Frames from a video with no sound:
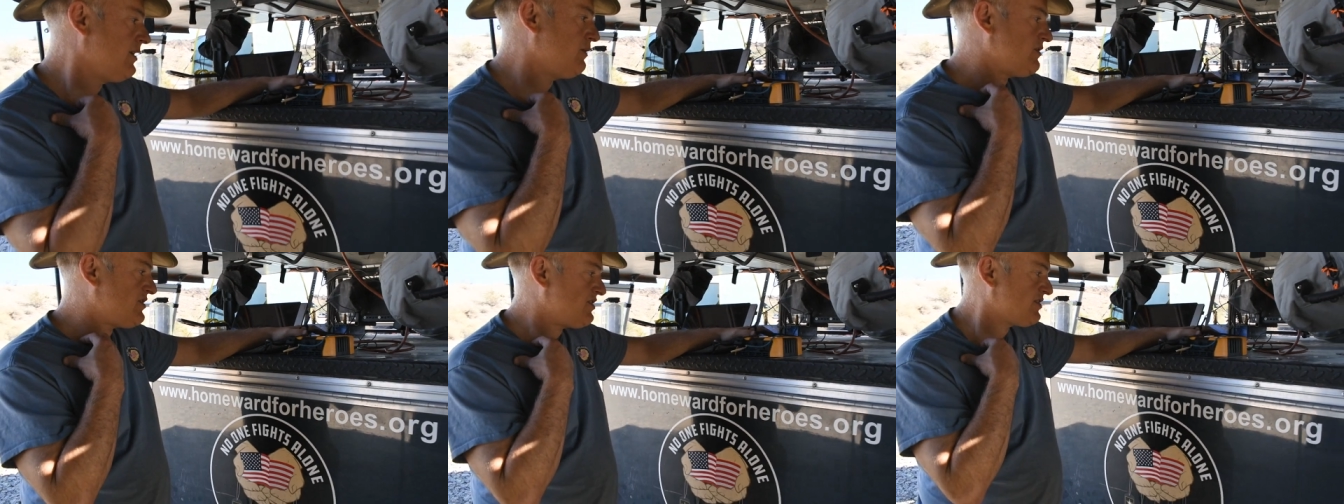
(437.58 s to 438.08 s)
it
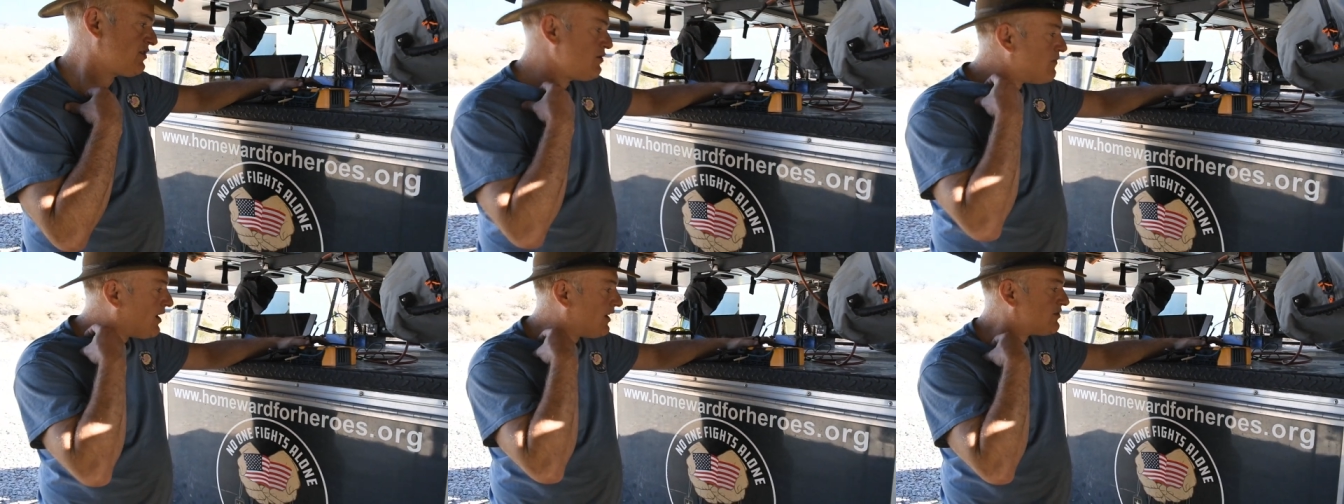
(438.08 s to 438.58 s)
was just too
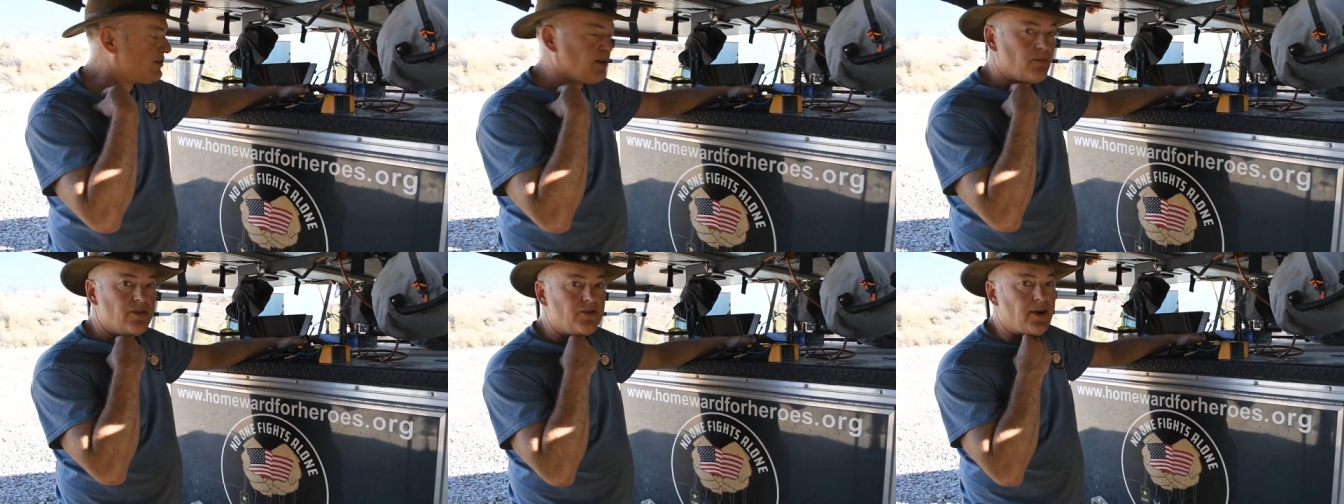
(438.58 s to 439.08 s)
much and
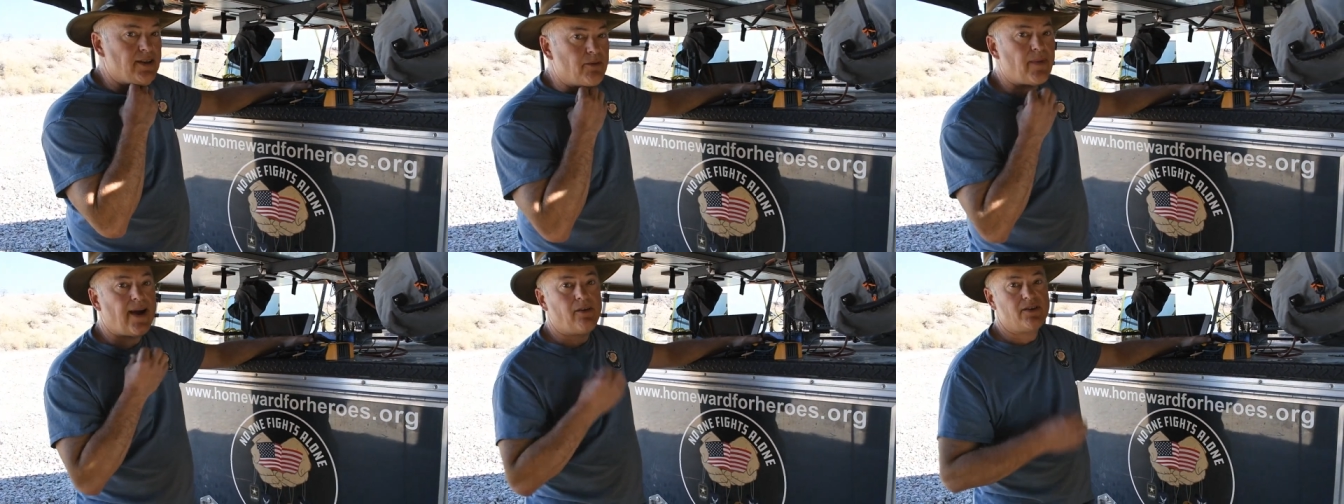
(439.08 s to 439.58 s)
it would drain the
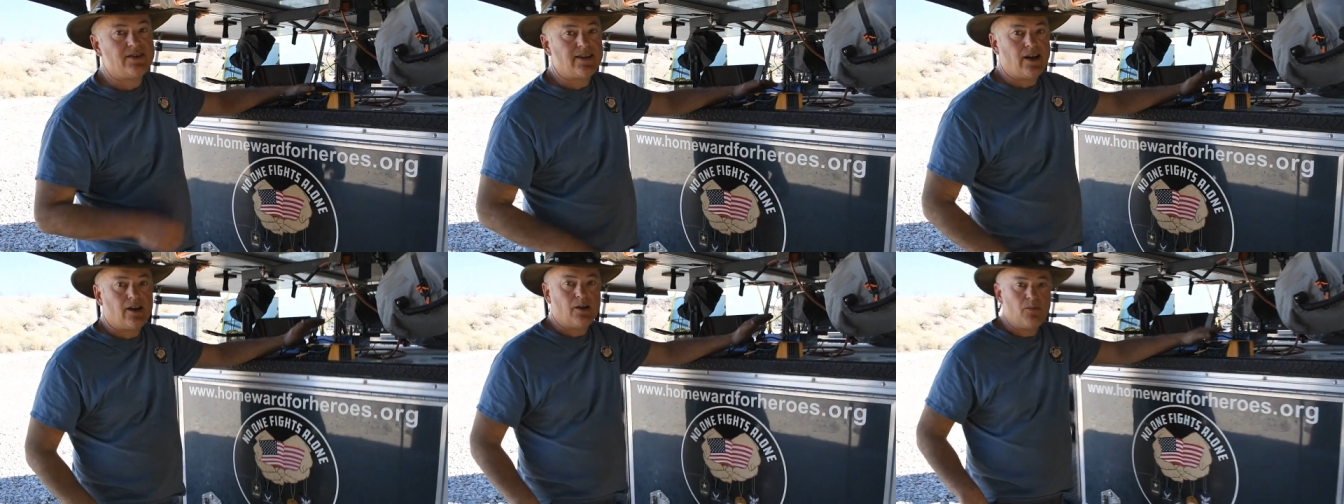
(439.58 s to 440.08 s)
batteries down.